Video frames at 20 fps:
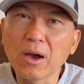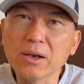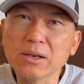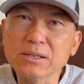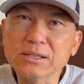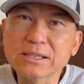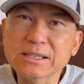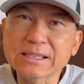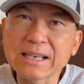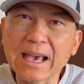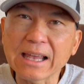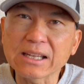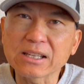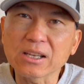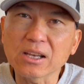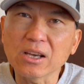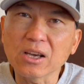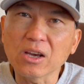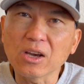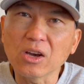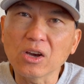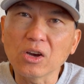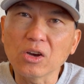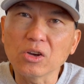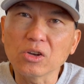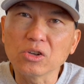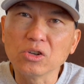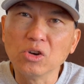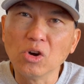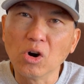set
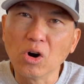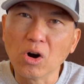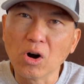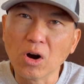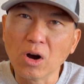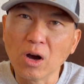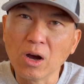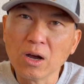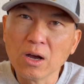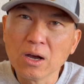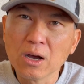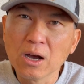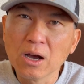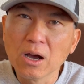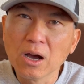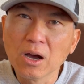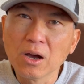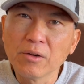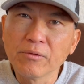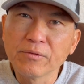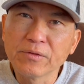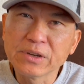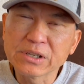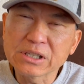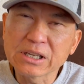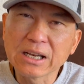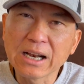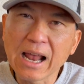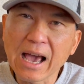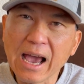your
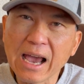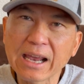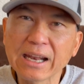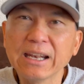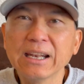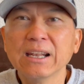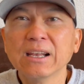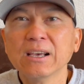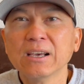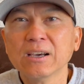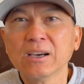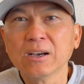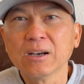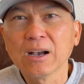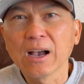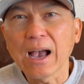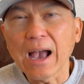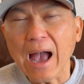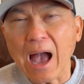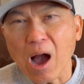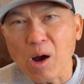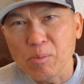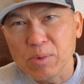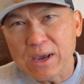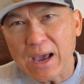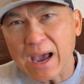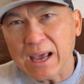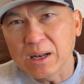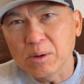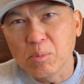fishing line out
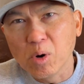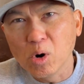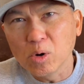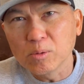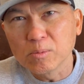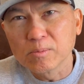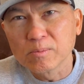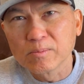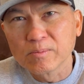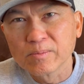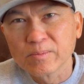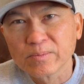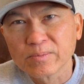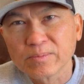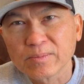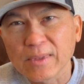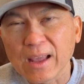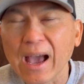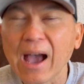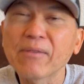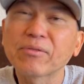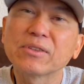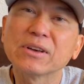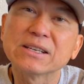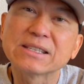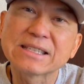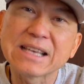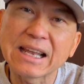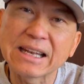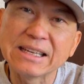behind the boat. After
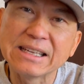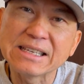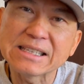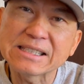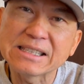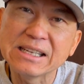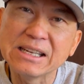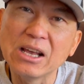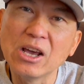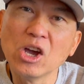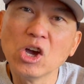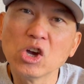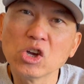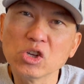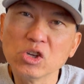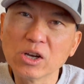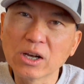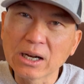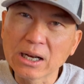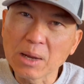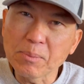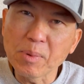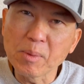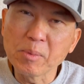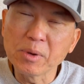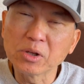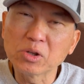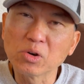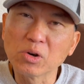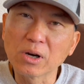a set distance, you clip
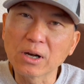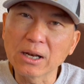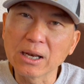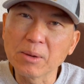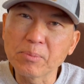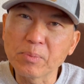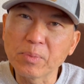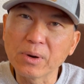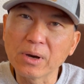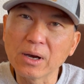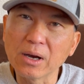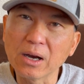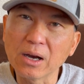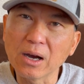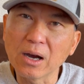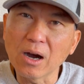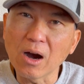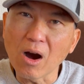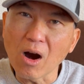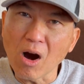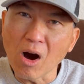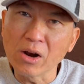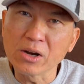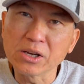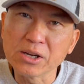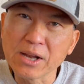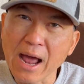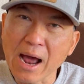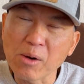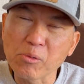them into a clip on
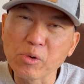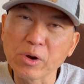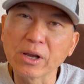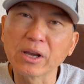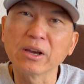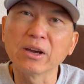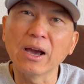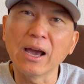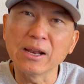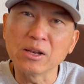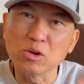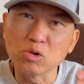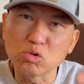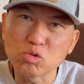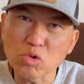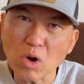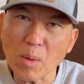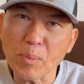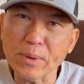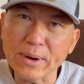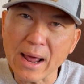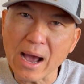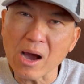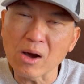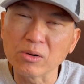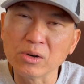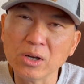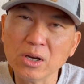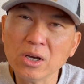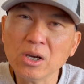your downrigger and you drop it
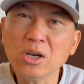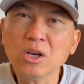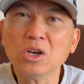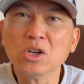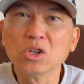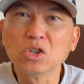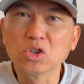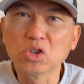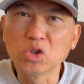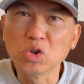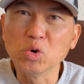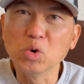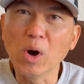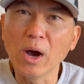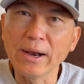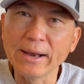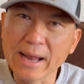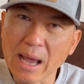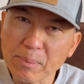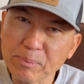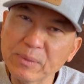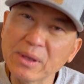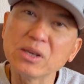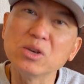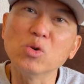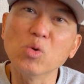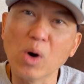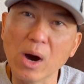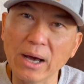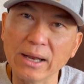down to a depth that
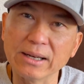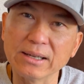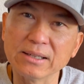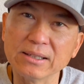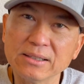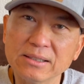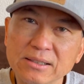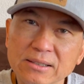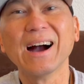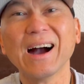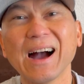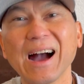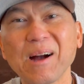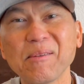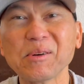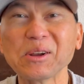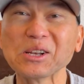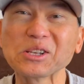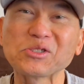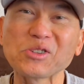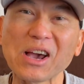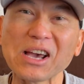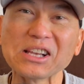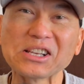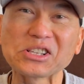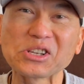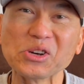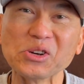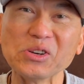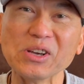you want. I'm going to try to
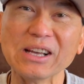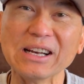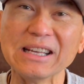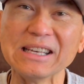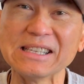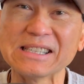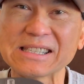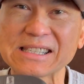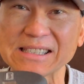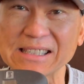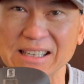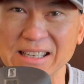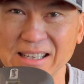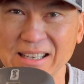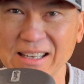show you at least